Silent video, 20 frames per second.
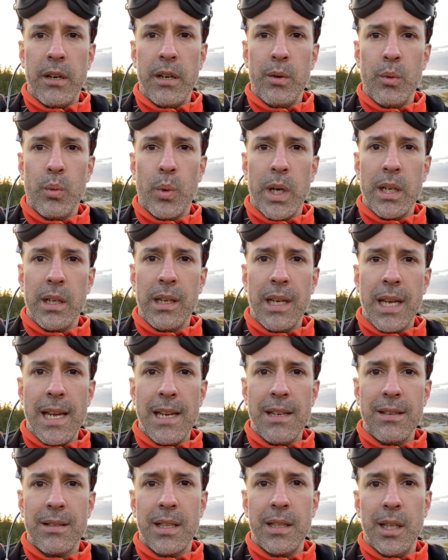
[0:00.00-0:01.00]
in one
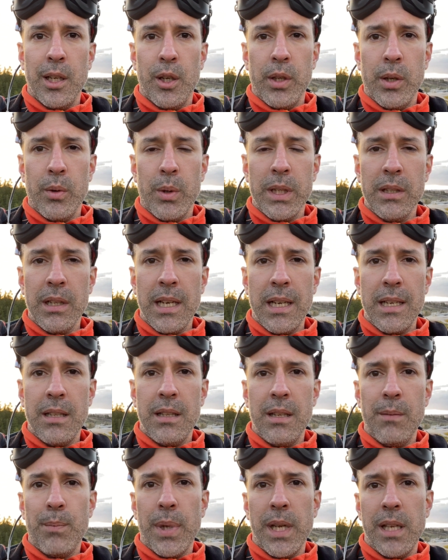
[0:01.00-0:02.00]
case than the other one and it
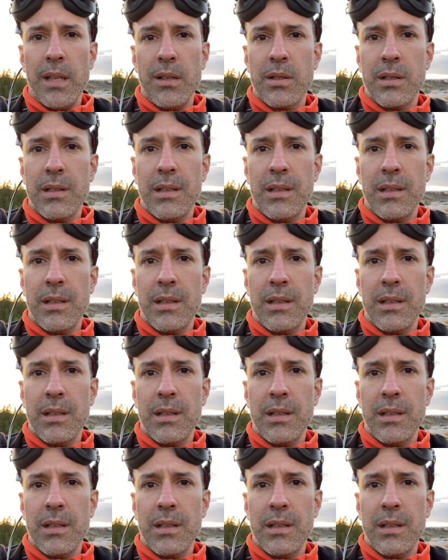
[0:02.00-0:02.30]
depends